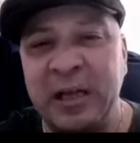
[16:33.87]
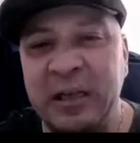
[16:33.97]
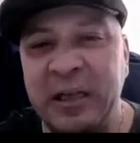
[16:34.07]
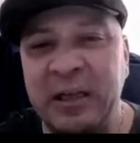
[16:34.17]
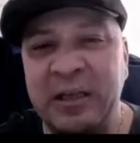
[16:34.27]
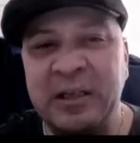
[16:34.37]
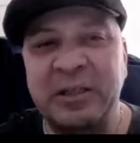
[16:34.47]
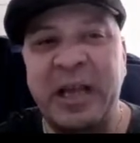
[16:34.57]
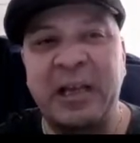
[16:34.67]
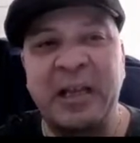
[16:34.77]
and you
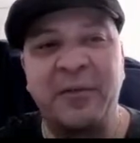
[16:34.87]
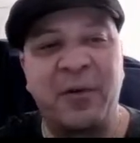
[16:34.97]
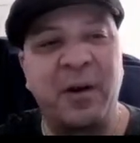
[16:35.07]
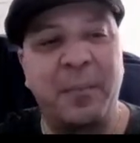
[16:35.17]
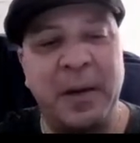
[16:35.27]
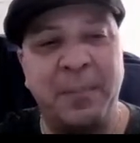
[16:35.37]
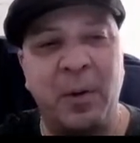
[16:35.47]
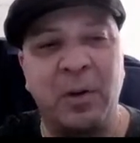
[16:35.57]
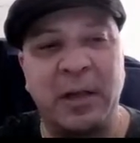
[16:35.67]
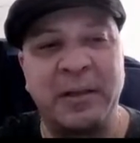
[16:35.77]
get in front of
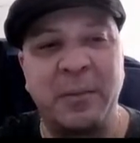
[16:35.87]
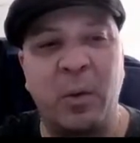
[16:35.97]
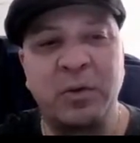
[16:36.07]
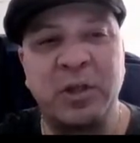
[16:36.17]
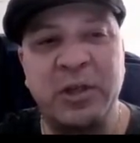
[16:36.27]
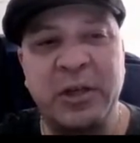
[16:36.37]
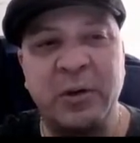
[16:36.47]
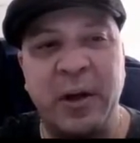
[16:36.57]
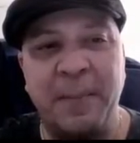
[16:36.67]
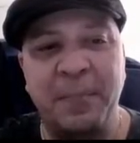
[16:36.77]
people, let them know what you
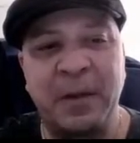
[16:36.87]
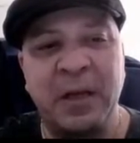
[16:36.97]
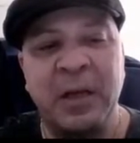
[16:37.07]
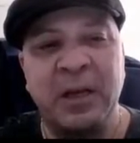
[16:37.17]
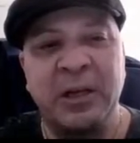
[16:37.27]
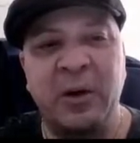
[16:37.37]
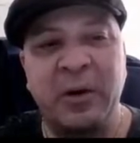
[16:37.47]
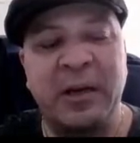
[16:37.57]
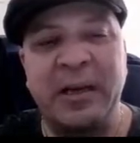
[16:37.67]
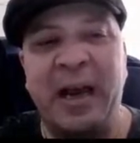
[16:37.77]
do, and
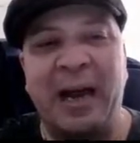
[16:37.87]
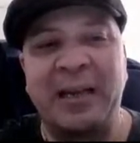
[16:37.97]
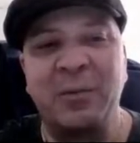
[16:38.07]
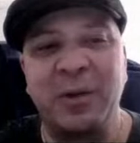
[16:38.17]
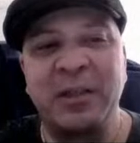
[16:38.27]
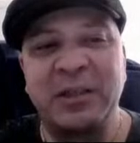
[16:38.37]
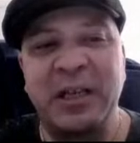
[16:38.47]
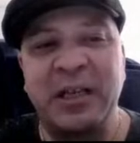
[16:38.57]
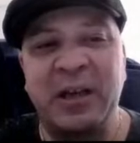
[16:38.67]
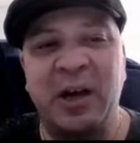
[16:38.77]
and I can really
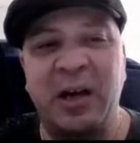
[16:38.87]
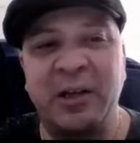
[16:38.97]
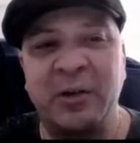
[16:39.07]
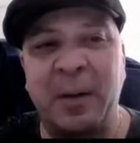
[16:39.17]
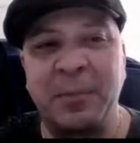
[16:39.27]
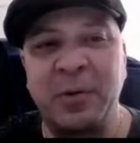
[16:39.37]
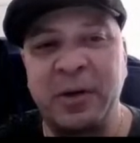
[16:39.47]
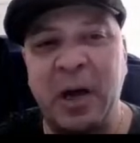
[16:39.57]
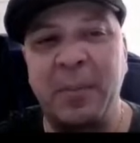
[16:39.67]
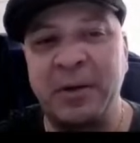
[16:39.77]
see your
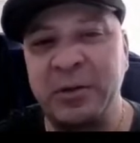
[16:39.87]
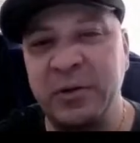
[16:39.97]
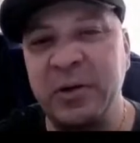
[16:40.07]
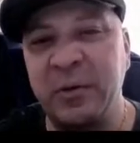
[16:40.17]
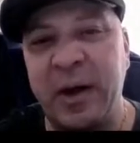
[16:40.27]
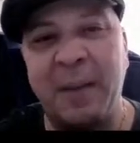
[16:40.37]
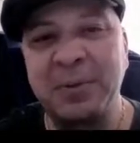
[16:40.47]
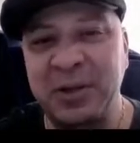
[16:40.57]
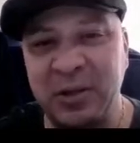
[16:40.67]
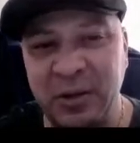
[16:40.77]
opportunity coming to you.
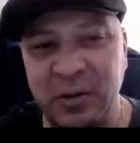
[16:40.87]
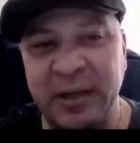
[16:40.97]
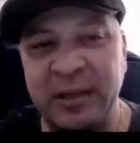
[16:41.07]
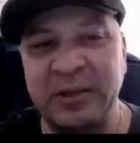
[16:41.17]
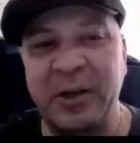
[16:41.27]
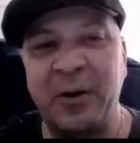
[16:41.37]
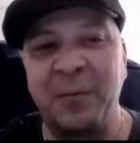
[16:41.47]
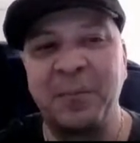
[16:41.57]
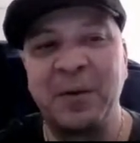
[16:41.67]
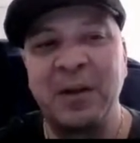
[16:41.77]
Absolutely.
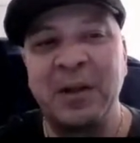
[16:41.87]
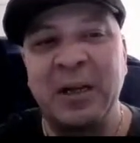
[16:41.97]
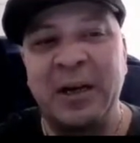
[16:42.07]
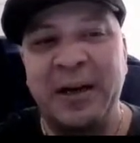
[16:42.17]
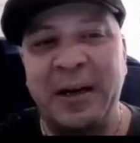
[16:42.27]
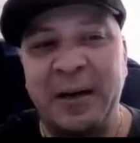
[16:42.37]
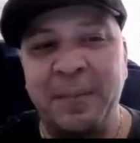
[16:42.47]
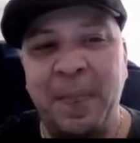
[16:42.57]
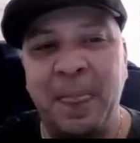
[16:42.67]
So, as